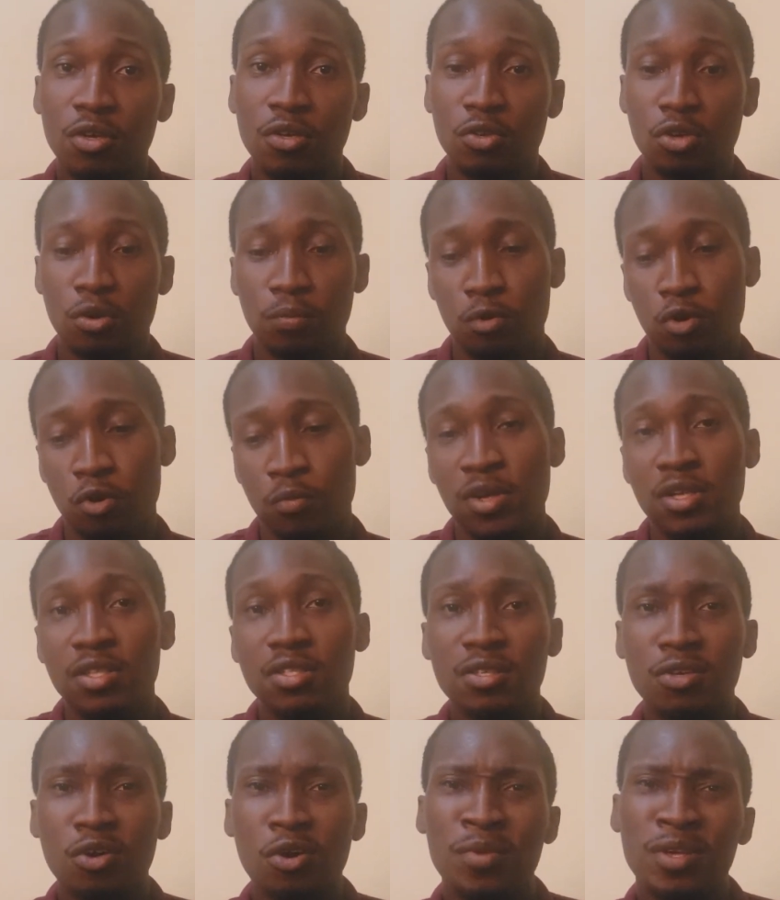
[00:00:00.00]
Drop comments
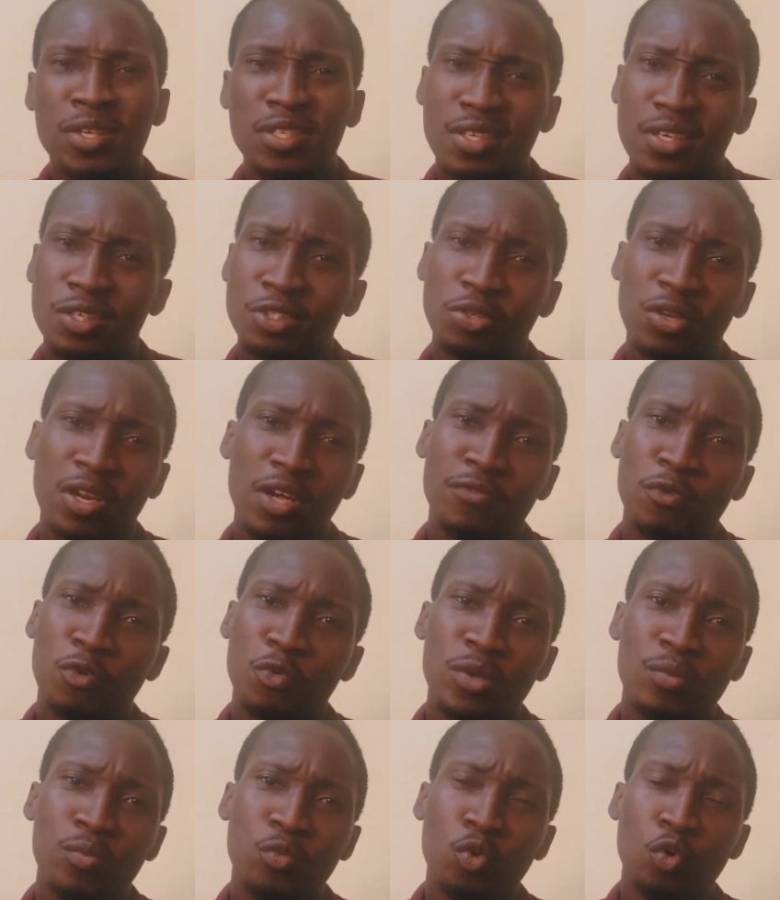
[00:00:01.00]
in the comment section for
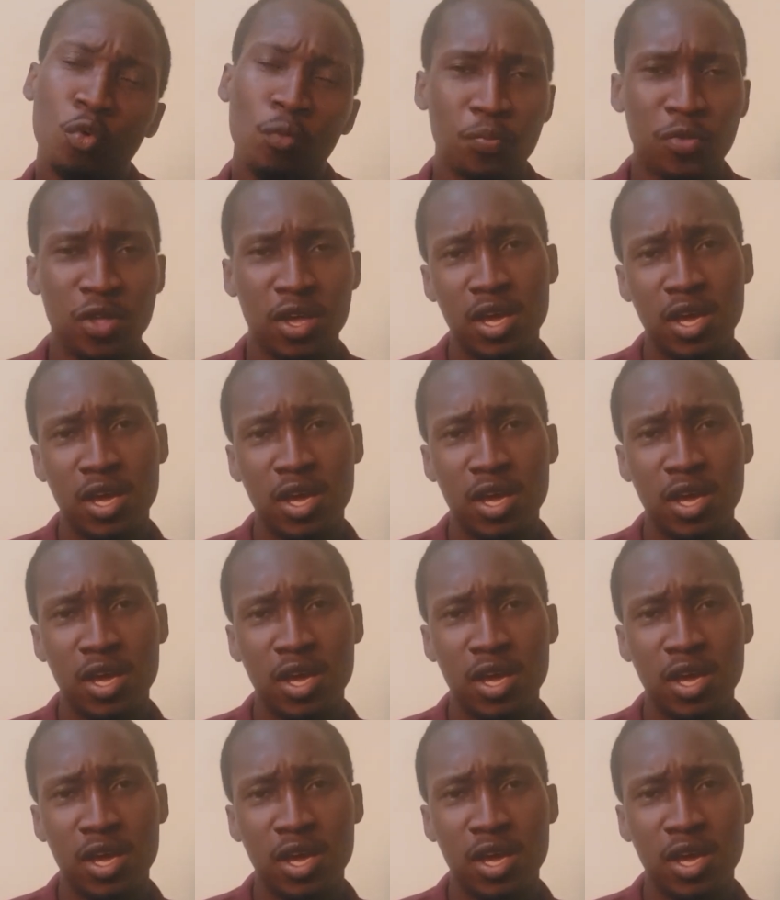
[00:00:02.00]
Weibo,